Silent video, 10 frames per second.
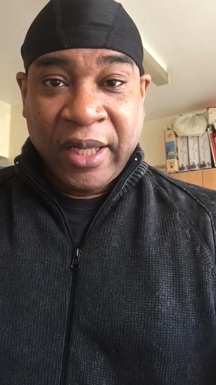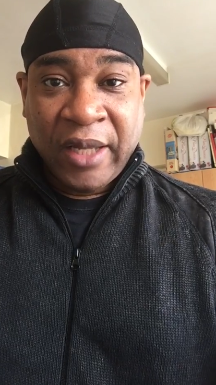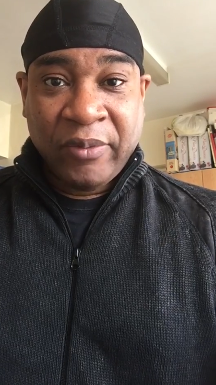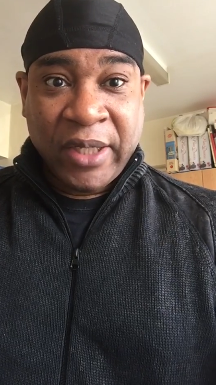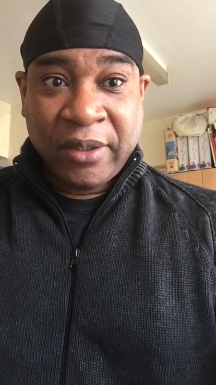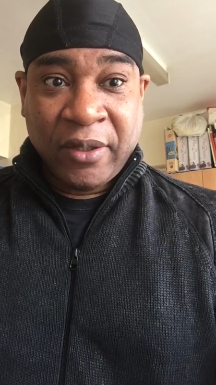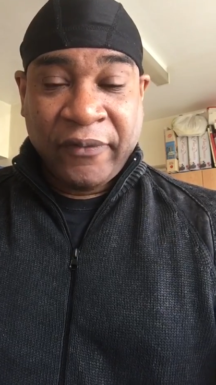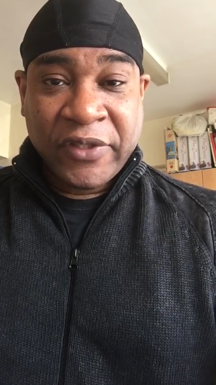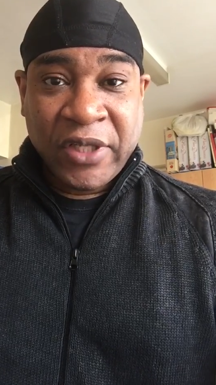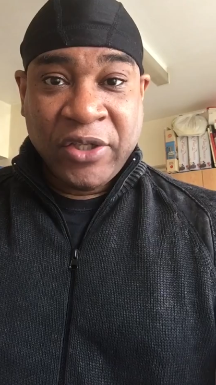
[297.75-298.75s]
and we had a
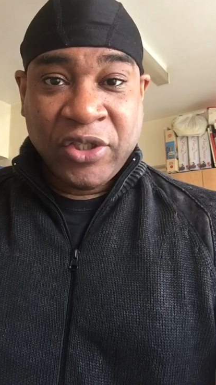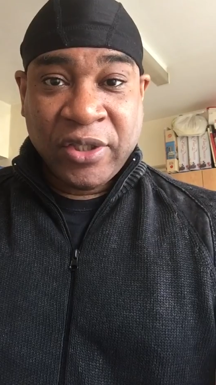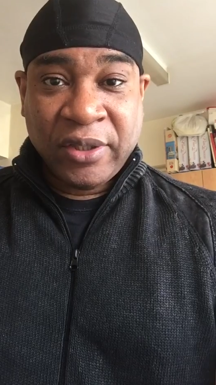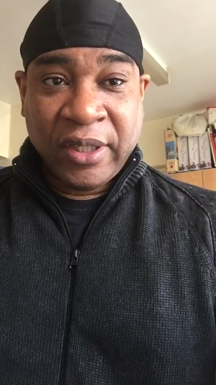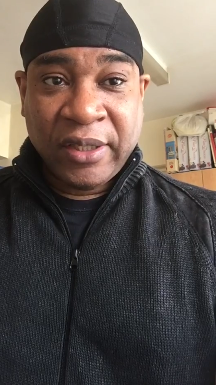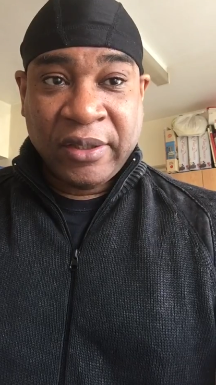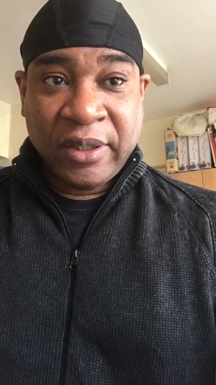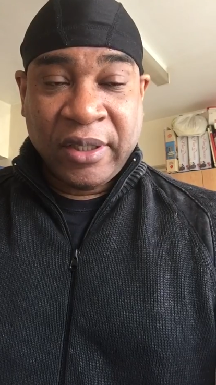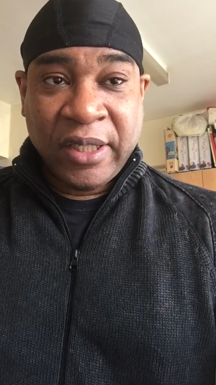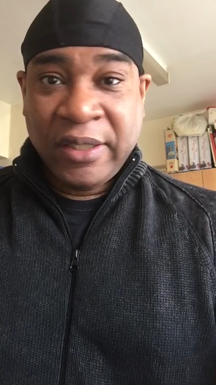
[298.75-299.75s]
conversation, and
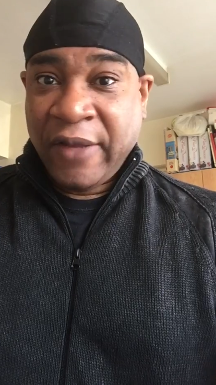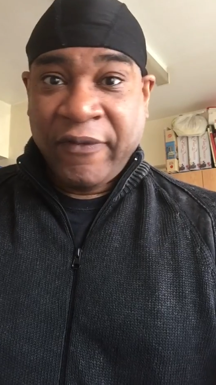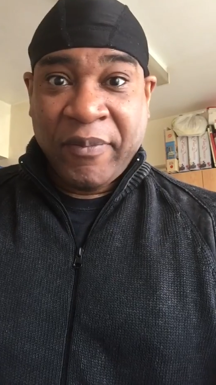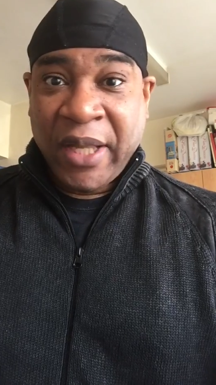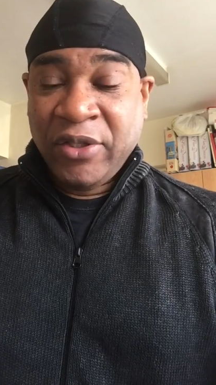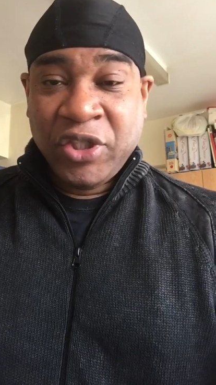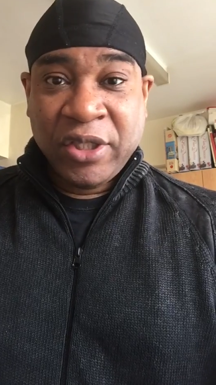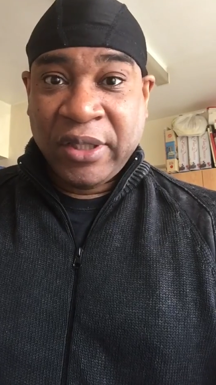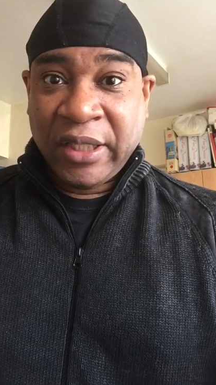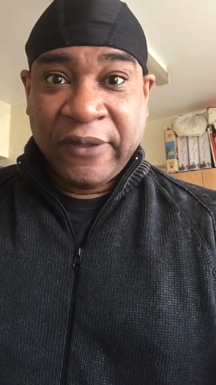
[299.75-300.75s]
he never
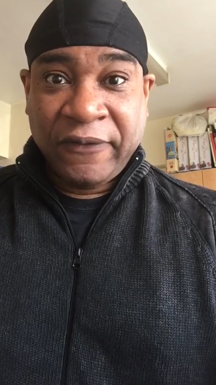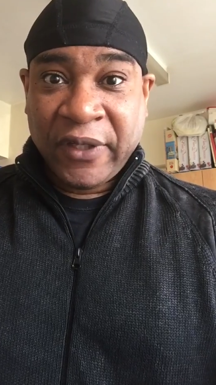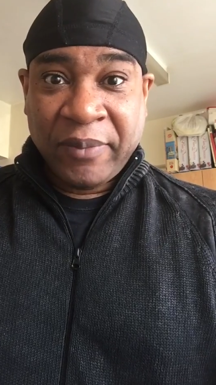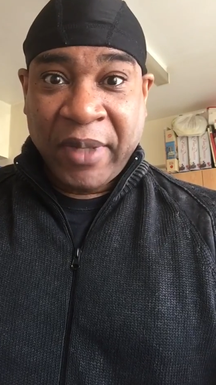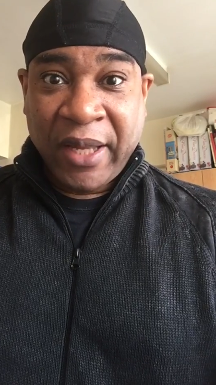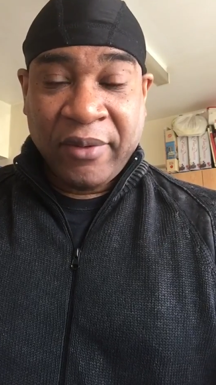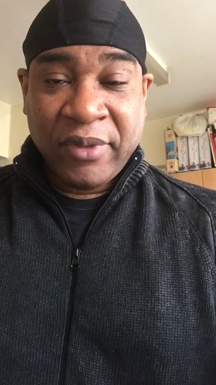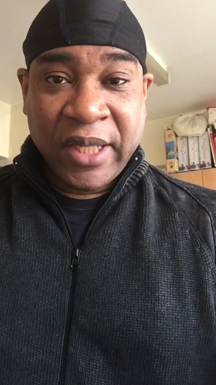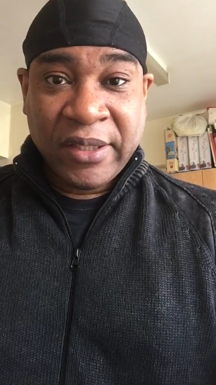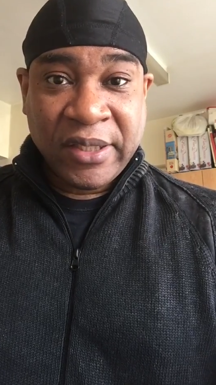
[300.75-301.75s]
mentioned anything
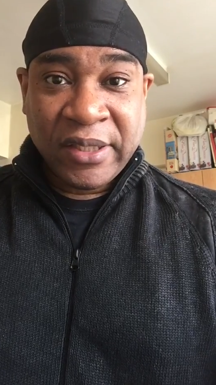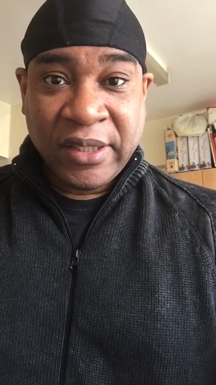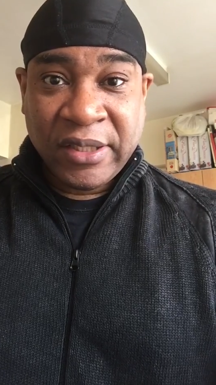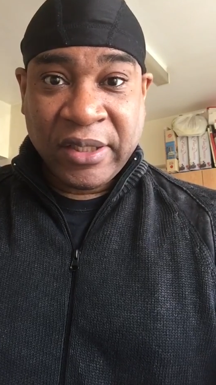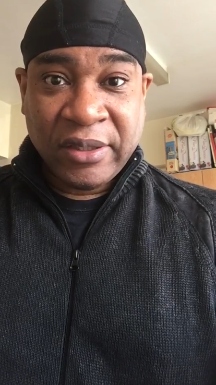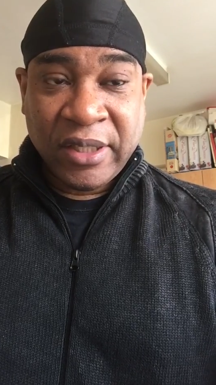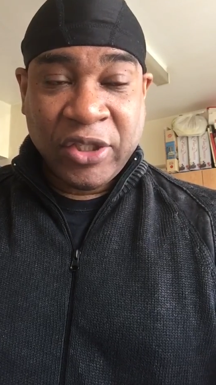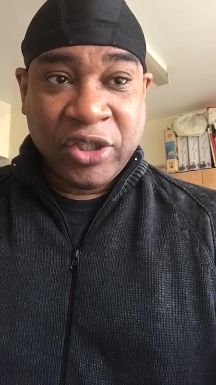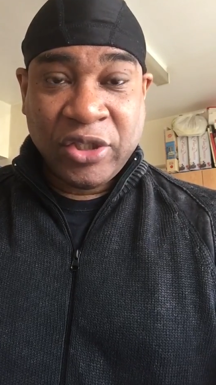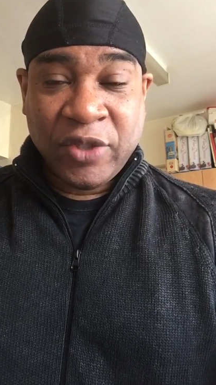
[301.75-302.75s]
about his
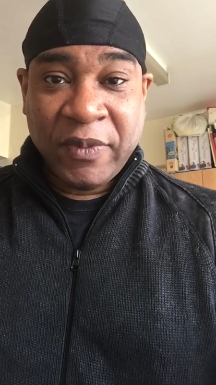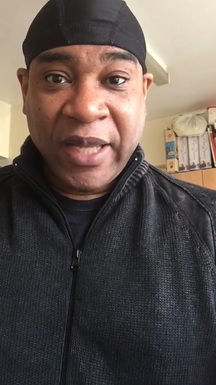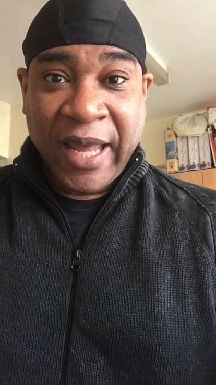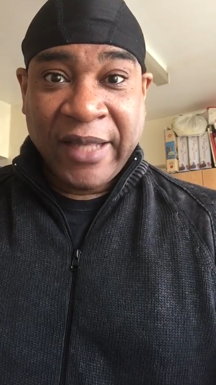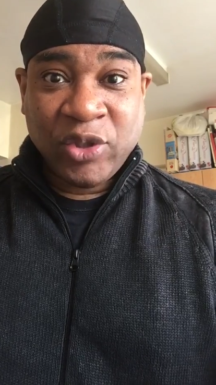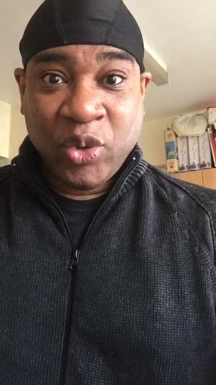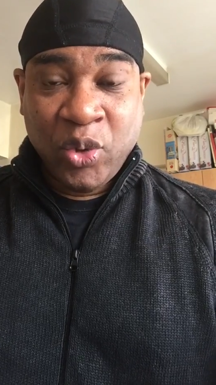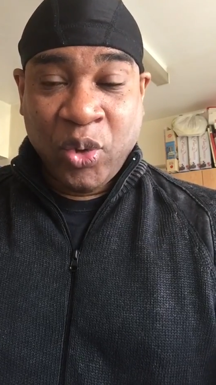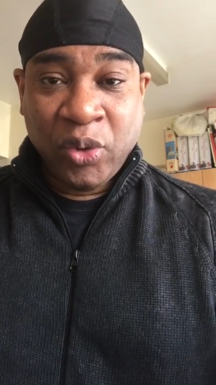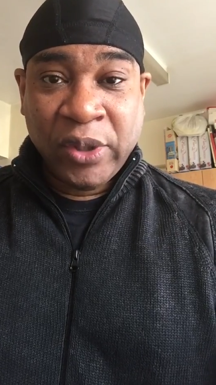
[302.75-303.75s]
condition to me at
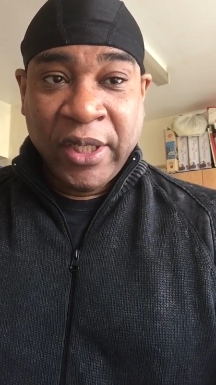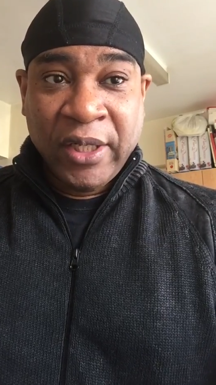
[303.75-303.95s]
all.